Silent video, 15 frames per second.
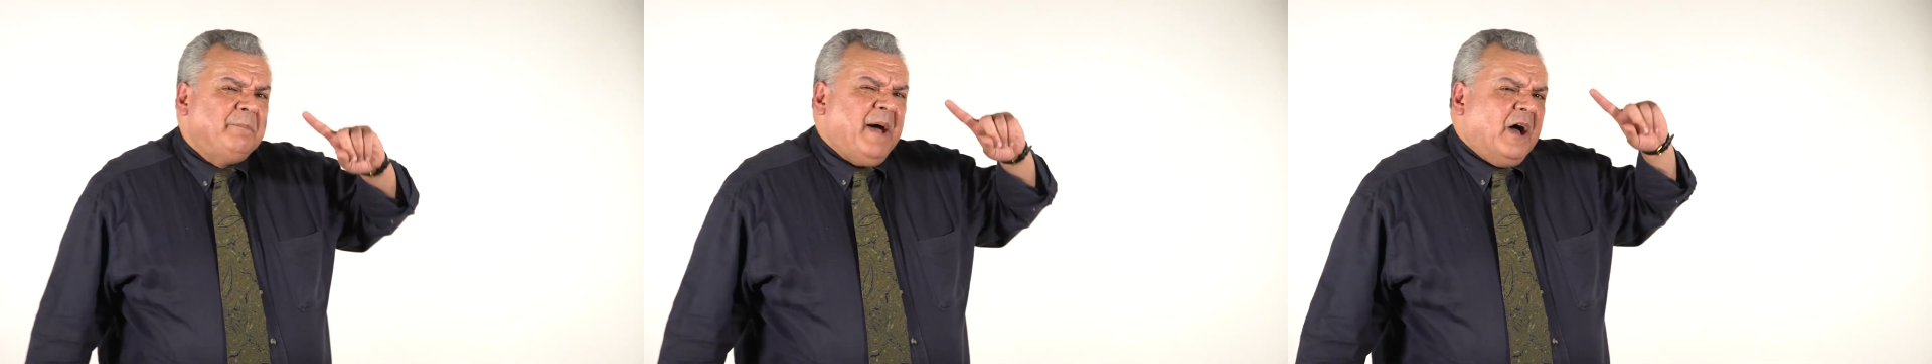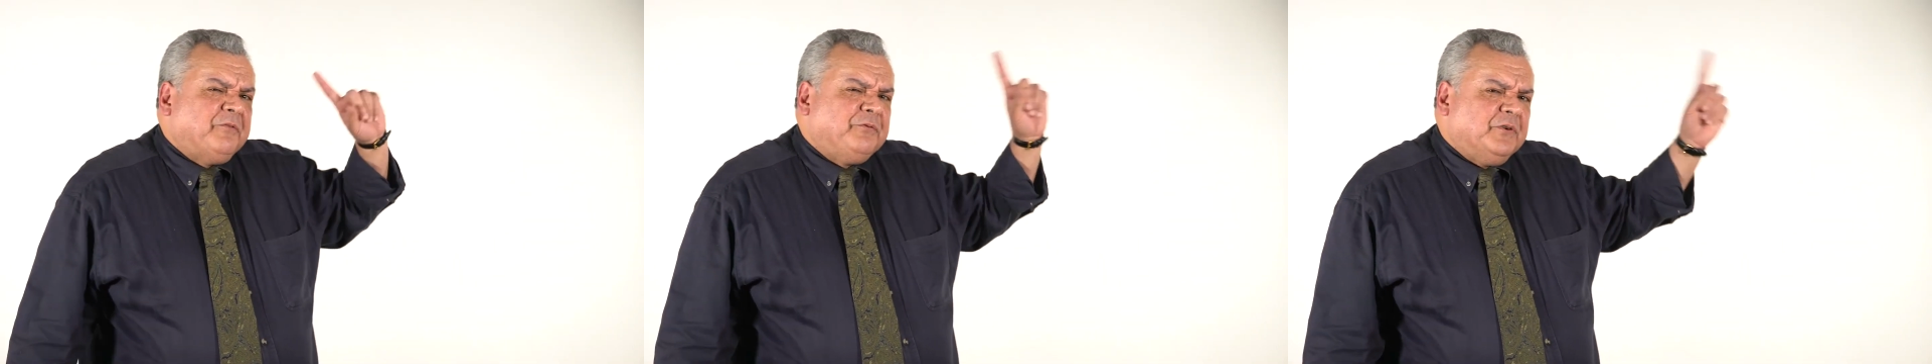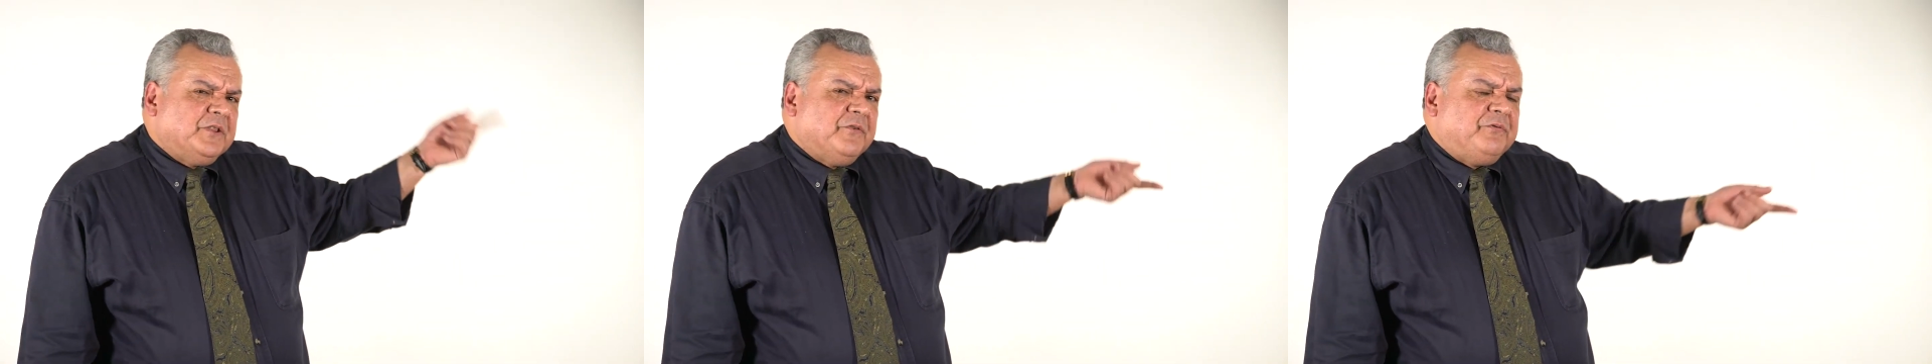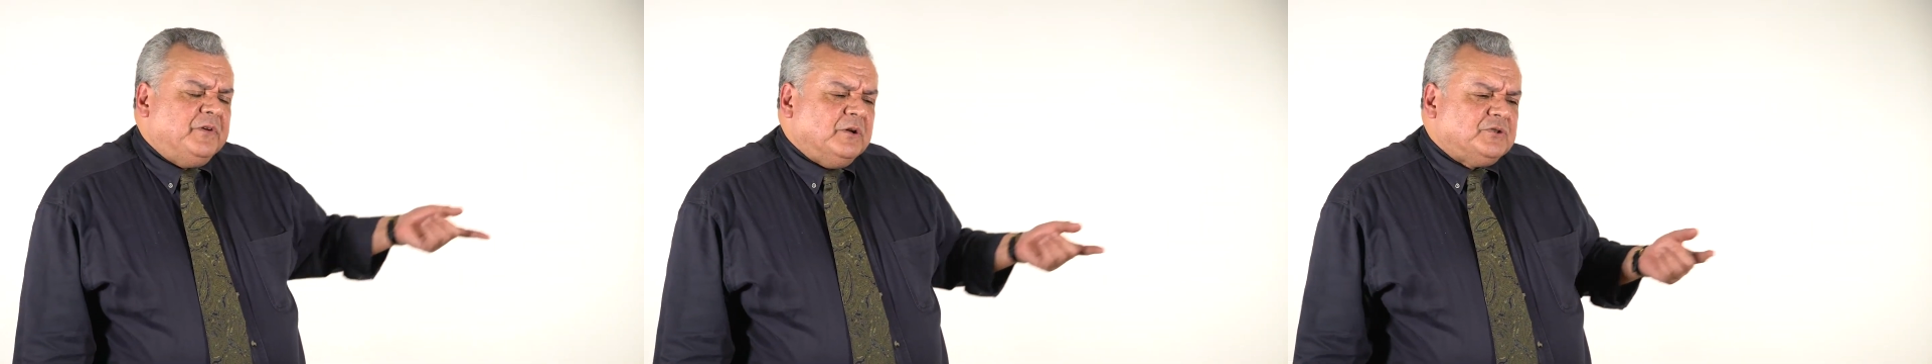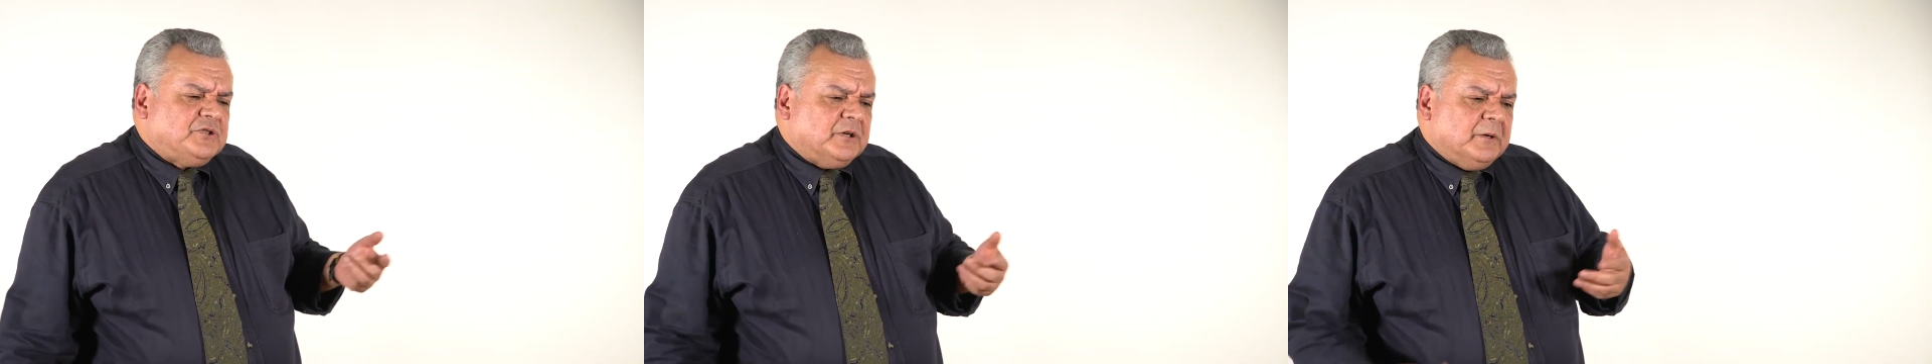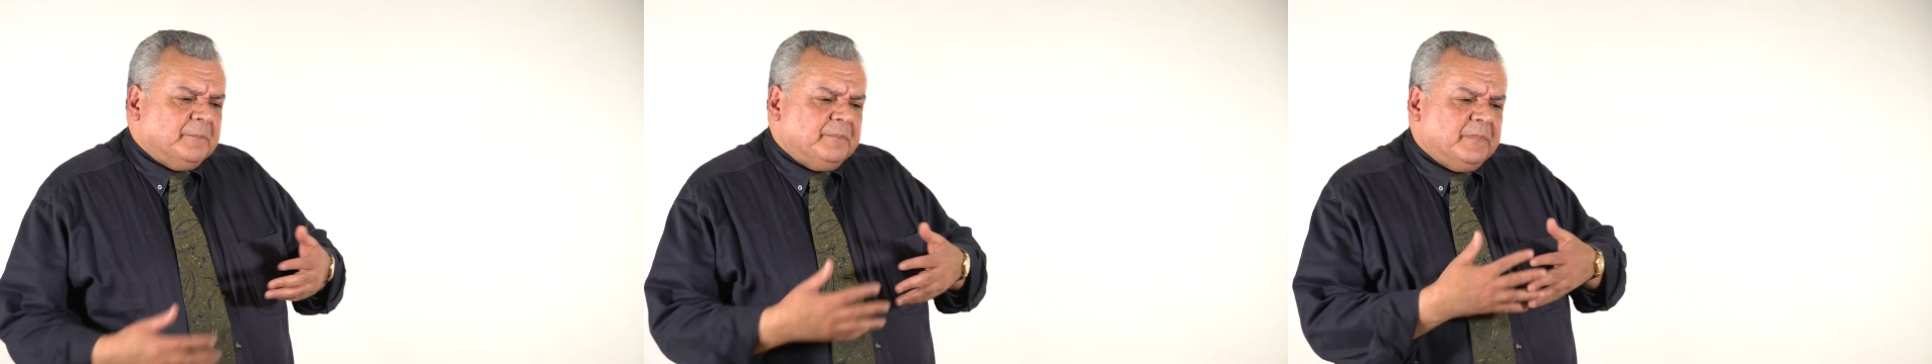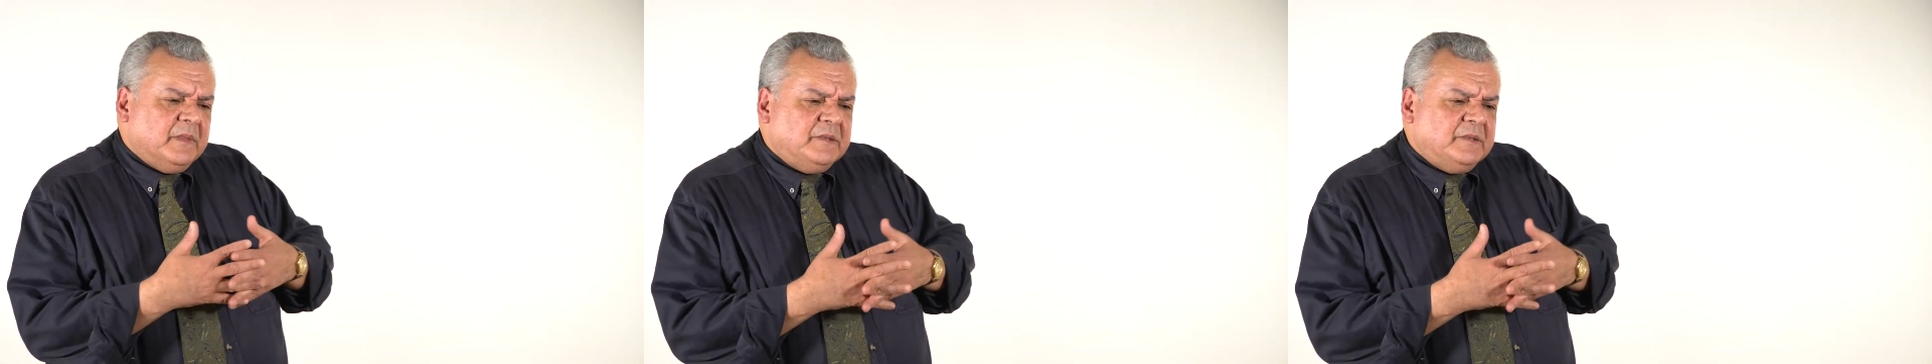about for the future?